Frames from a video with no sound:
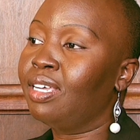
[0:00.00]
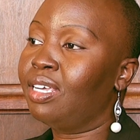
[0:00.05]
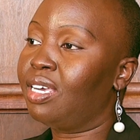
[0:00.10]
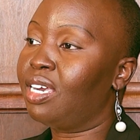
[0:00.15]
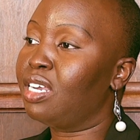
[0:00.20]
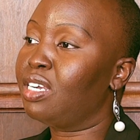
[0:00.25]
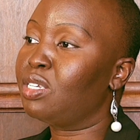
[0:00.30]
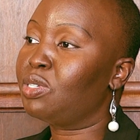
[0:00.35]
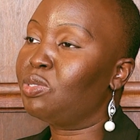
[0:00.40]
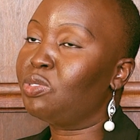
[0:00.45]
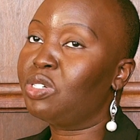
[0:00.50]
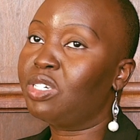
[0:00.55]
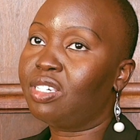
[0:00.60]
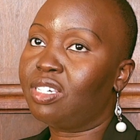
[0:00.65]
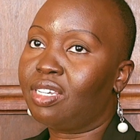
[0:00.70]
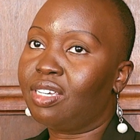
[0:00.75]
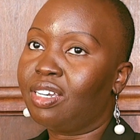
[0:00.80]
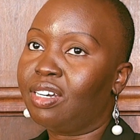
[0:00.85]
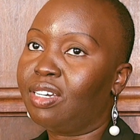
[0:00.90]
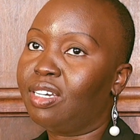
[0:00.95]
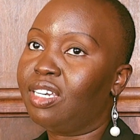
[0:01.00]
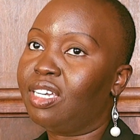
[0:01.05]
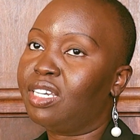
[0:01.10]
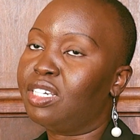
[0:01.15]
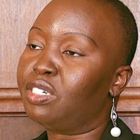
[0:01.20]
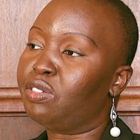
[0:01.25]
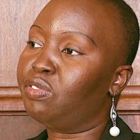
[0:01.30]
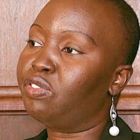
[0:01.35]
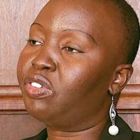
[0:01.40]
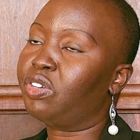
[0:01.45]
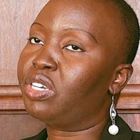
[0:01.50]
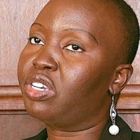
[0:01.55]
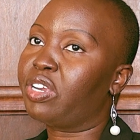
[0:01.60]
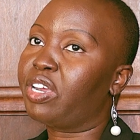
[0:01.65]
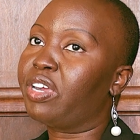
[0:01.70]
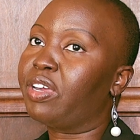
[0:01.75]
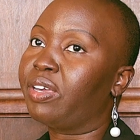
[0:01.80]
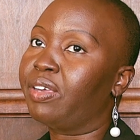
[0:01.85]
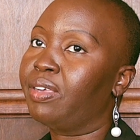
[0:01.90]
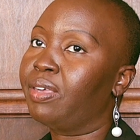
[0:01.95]
and it's not really a different
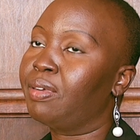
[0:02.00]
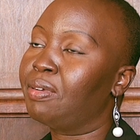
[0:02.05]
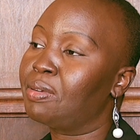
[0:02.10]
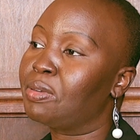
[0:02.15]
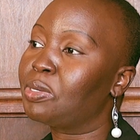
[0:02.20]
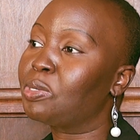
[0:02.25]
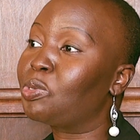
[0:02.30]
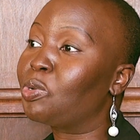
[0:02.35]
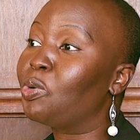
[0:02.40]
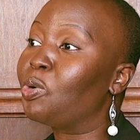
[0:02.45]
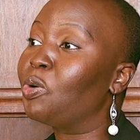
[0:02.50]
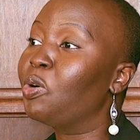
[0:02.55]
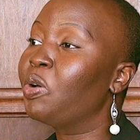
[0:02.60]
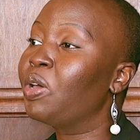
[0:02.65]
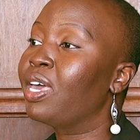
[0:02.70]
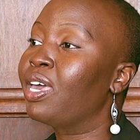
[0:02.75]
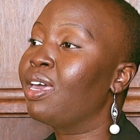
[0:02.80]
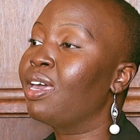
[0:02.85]
year. So,